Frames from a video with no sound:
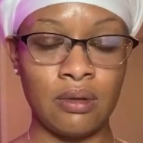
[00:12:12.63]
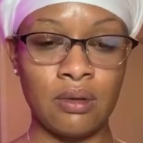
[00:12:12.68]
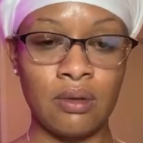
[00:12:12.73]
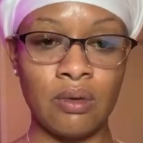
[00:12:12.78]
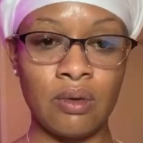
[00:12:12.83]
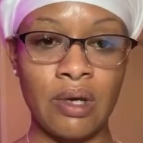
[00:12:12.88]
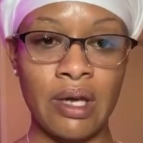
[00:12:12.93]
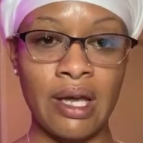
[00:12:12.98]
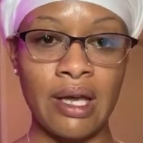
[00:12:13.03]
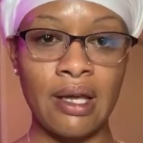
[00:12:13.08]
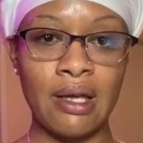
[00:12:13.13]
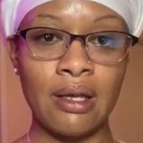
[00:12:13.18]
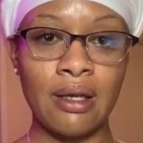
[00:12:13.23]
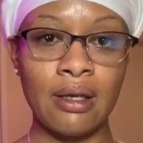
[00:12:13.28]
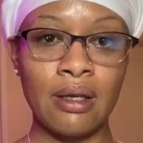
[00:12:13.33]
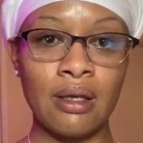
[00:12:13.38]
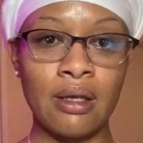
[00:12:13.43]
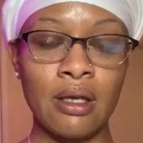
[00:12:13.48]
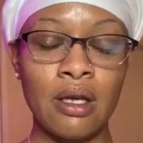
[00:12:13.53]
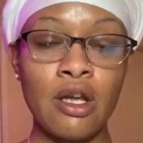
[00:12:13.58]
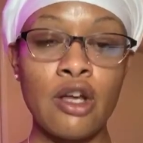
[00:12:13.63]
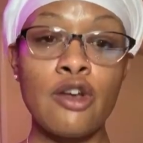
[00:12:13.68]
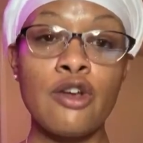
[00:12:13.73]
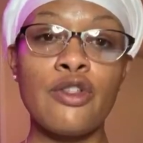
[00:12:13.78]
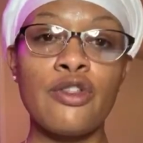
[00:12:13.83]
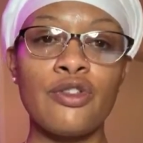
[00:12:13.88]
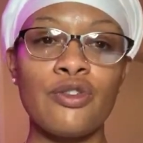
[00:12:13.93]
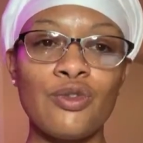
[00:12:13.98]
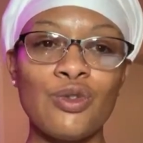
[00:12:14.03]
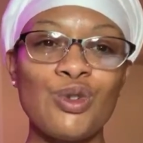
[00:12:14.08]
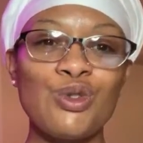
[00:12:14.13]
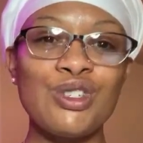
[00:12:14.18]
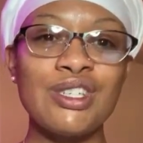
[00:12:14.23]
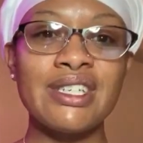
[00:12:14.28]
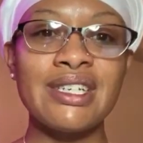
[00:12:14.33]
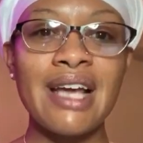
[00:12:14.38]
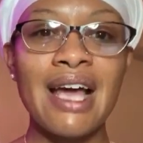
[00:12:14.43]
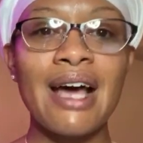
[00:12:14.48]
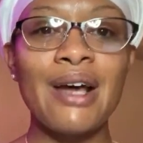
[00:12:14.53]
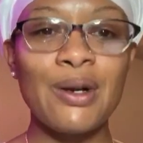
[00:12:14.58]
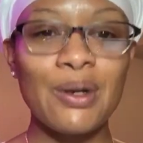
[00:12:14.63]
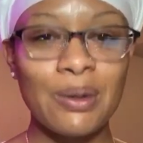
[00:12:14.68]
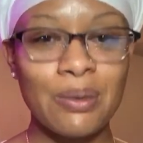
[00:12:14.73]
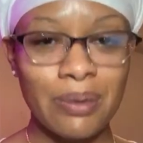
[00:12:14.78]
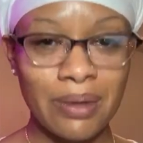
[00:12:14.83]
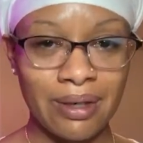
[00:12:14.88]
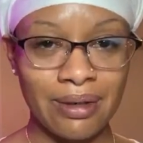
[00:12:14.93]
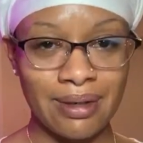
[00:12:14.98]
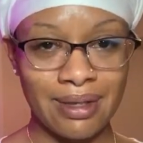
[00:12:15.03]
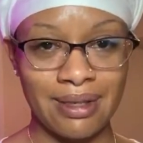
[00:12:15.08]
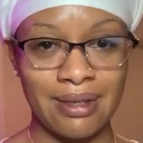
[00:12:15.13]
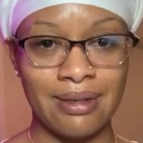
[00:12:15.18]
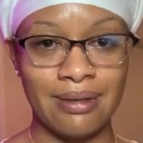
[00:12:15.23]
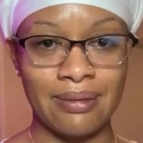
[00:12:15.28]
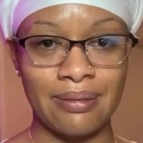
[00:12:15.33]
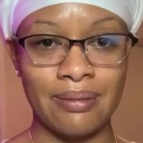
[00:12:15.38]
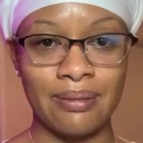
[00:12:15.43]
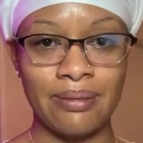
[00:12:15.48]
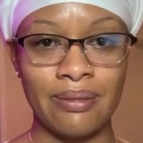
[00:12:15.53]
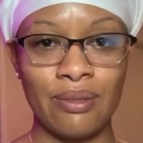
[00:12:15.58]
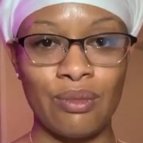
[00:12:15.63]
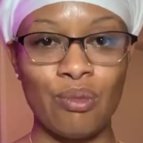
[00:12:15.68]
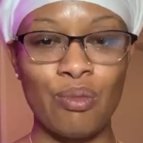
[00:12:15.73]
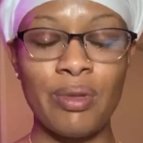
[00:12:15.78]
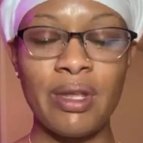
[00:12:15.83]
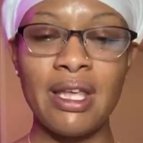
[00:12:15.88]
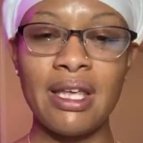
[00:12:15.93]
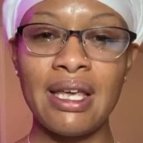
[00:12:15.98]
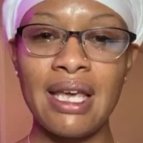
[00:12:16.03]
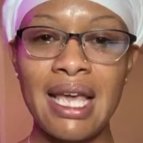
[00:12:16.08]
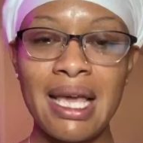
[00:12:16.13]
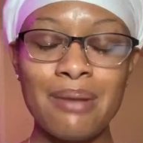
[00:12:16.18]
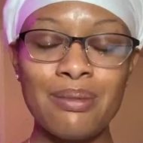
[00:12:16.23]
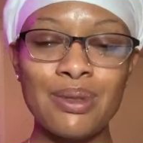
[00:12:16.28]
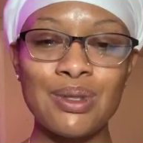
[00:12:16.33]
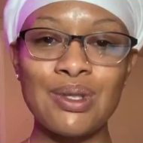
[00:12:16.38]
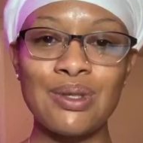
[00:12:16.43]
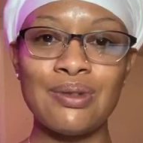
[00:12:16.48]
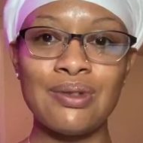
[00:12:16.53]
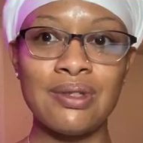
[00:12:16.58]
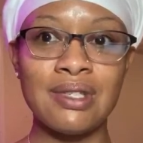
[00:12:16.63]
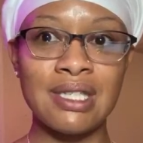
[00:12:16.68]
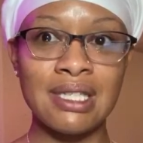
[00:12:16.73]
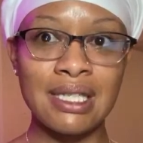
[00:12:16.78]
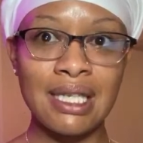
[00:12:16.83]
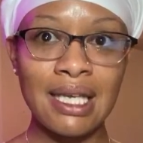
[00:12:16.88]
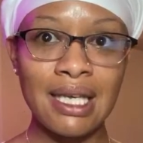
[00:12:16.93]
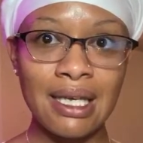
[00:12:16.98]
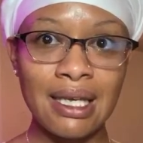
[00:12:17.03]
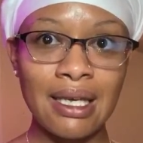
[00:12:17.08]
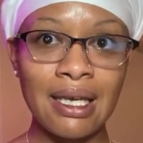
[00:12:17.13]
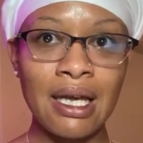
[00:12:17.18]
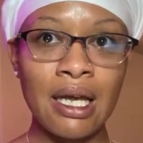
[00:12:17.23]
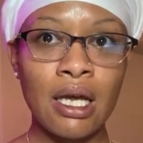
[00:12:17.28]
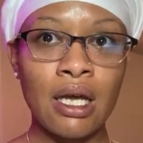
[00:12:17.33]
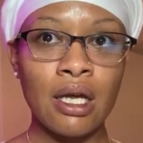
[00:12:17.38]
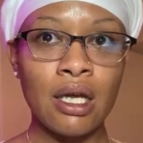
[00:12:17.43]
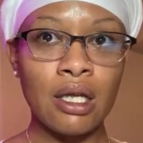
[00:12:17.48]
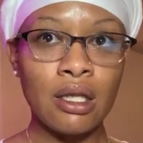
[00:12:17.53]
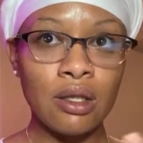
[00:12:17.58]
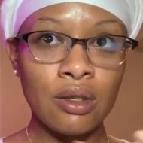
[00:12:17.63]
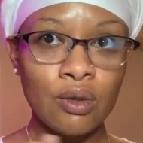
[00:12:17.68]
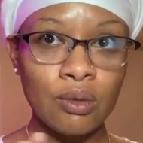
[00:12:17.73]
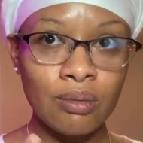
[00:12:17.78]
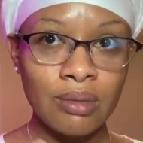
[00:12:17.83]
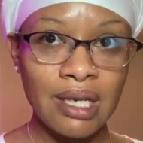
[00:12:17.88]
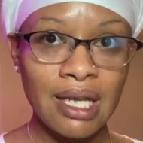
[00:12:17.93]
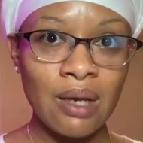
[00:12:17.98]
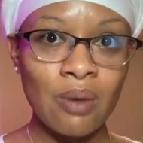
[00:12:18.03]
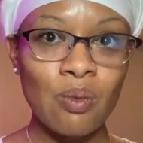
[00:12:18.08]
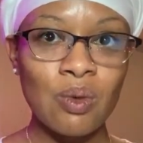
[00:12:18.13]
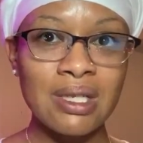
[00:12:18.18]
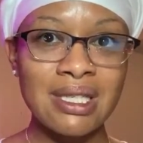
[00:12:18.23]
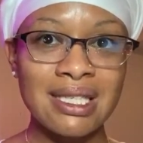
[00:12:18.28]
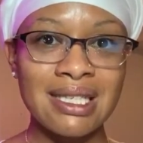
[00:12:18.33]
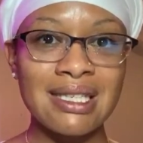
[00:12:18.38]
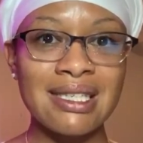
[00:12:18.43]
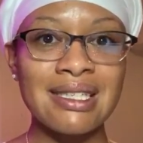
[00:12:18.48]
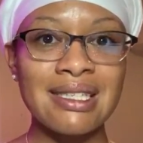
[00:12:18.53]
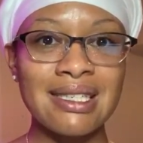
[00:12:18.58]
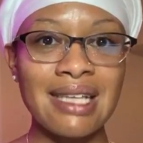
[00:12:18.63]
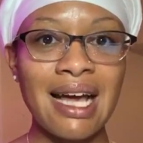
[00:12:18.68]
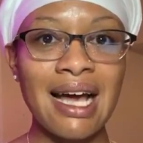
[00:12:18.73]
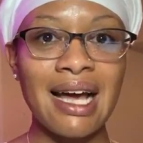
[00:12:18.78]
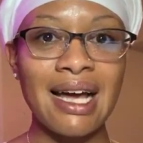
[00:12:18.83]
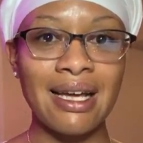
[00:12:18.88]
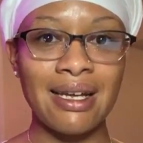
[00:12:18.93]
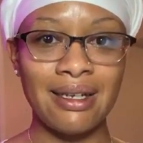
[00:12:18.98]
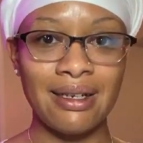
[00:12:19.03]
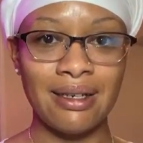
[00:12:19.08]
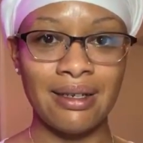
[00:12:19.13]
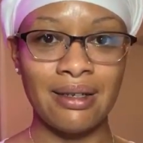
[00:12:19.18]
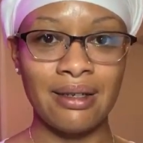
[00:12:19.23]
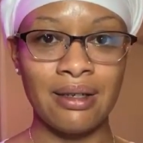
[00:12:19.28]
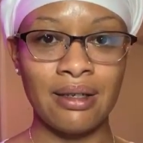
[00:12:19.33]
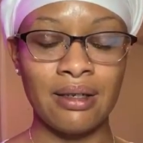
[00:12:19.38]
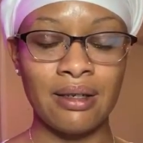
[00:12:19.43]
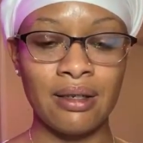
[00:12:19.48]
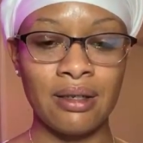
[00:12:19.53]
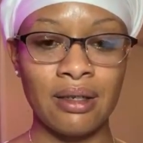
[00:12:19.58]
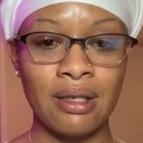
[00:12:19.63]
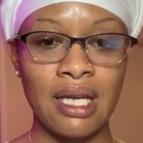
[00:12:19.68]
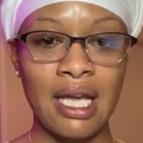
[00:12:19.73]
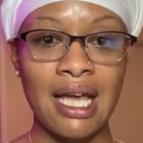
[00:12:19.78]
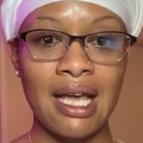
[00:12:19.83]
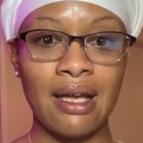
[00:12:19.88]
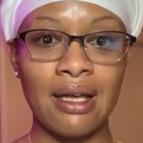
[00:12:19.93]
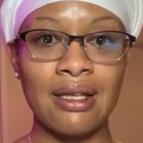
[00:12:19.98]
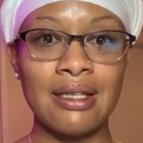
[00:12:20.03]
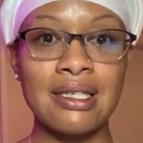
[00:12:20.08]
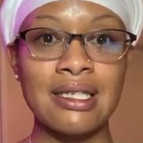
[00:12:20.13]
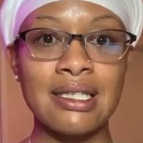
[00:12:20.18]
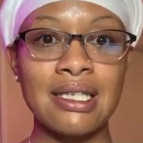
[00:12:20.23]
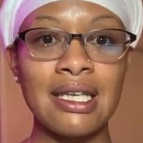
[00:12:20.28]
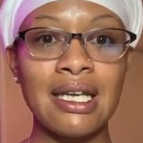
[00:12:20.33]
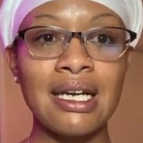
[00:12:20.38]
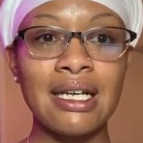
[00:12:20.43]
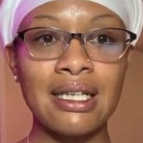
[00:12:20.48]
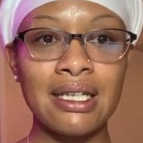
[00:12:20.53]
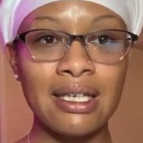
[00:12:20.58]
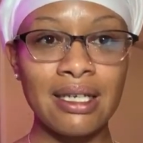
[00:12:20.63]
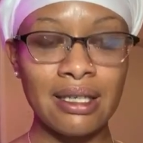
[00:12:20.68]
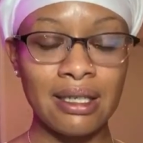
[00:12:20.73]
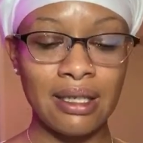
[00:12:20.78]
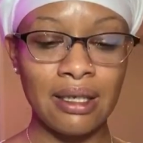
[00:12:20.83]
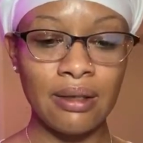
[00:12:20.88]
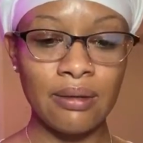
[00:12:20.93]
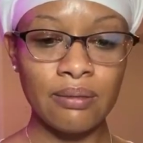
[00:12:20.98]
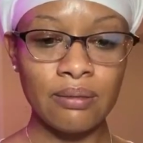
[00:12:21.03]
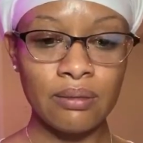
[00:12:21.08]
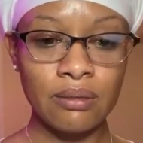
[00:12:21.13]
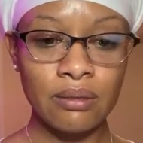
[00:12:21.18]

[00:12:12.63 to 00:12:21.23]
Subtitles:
okay, through shadow work, being able to see, illuminate what's inside and see clearly.